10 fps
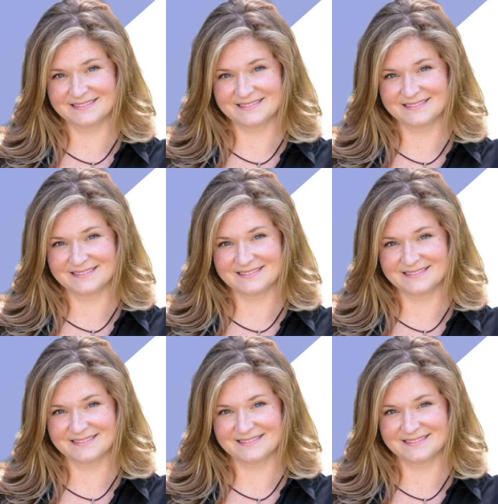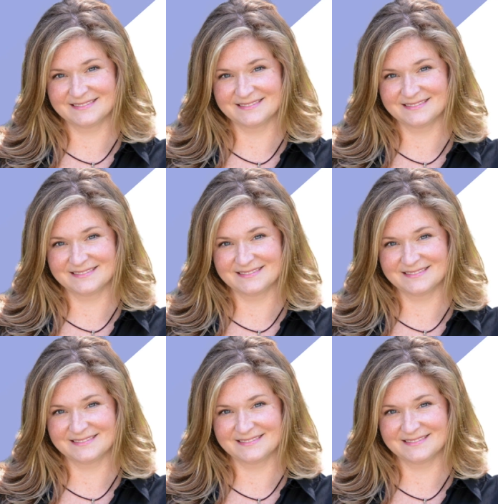
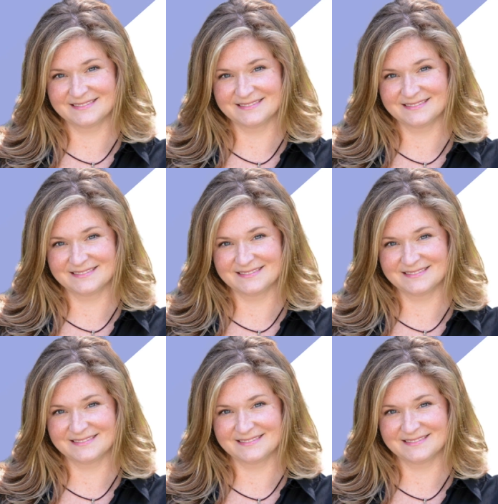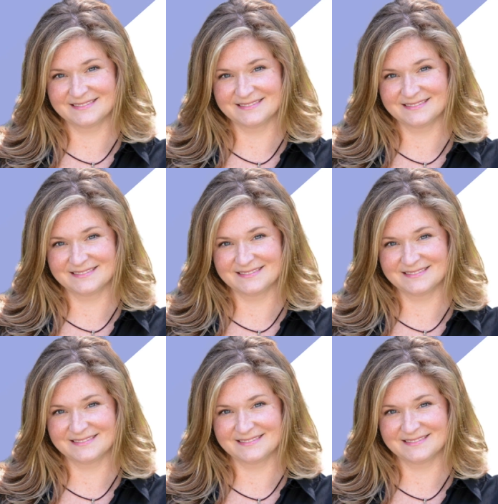
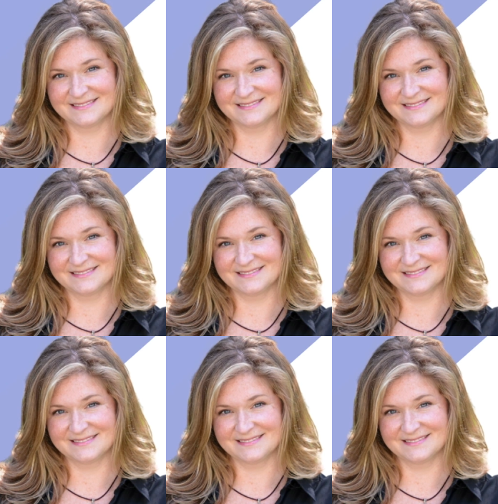The face doesn't move, so there is nothing to read.